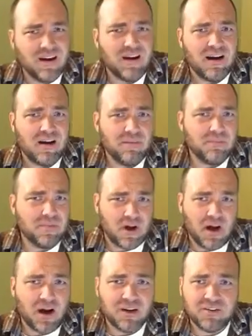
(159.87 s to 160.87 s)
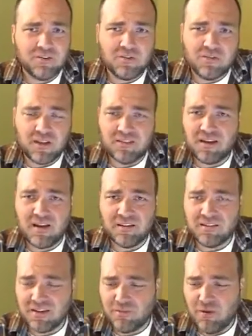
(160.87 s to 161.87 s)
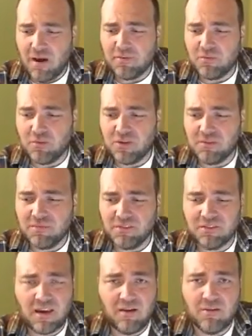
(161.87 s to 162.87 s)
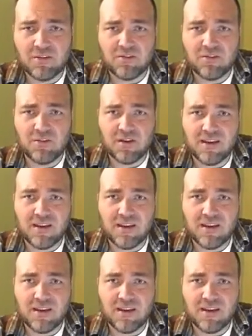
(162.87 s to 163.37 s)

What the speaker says: the hunter that's hunting Robin Williams' character